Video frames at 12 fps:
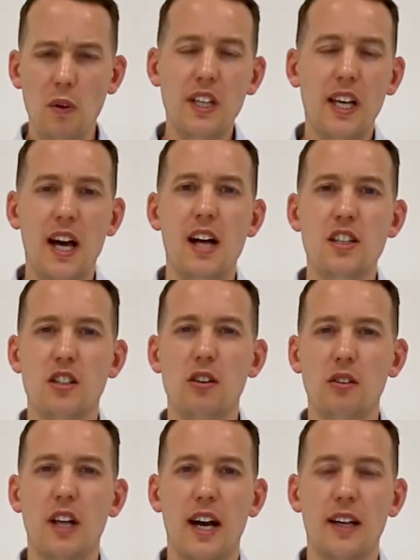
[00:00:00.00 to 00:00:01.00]
will the cards
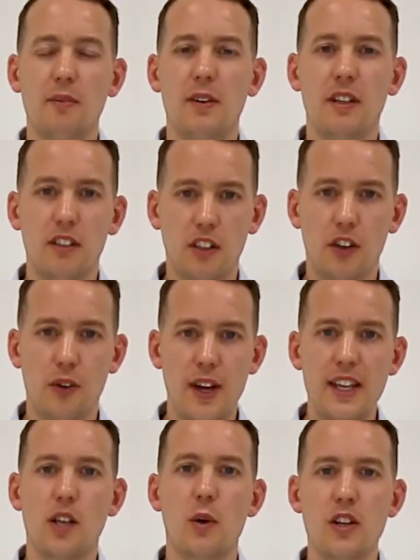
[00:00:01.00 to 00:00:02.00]
look like?
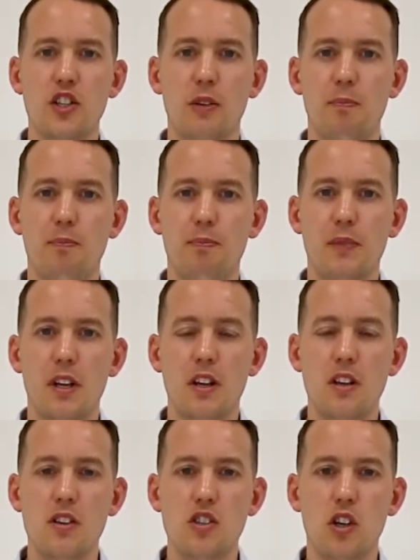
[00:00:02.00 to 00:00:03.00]
Great question.
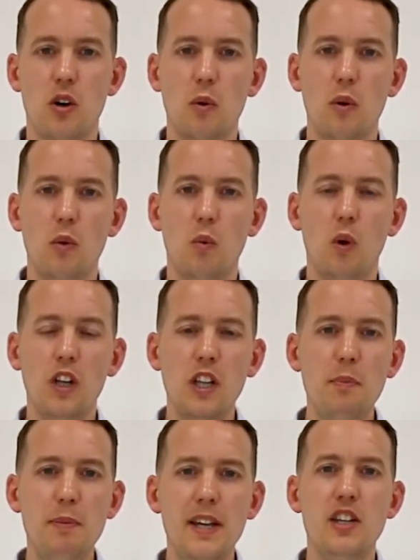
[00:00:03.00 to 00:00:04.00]
So one of
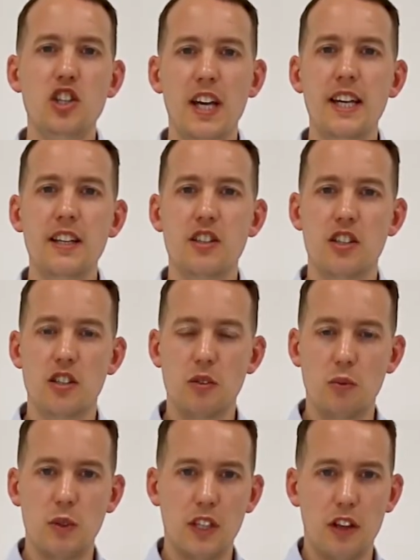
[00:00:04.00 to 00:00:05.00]
the big changes
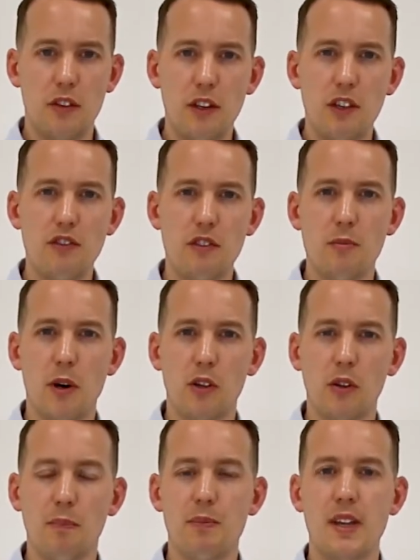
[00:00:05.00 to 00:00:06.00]
with the 300
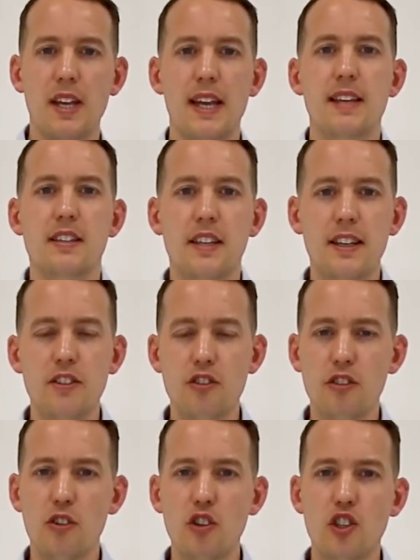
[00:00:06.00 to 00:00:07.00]
model is the
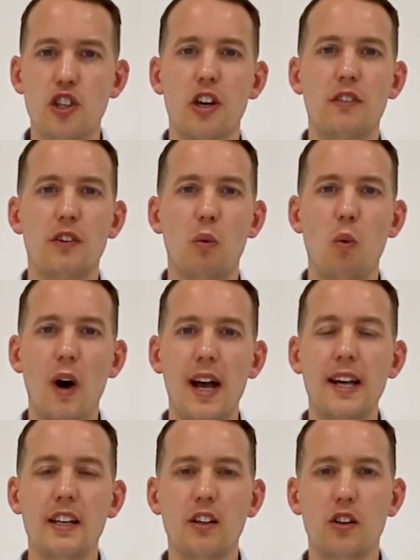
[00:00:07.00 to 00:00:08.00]
introduction of a
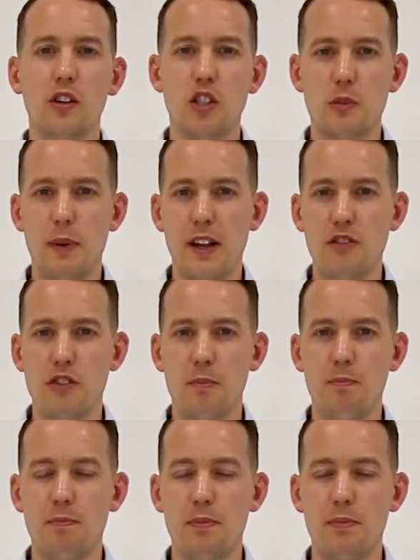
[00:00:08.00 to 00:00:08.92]
wider colour spectrum.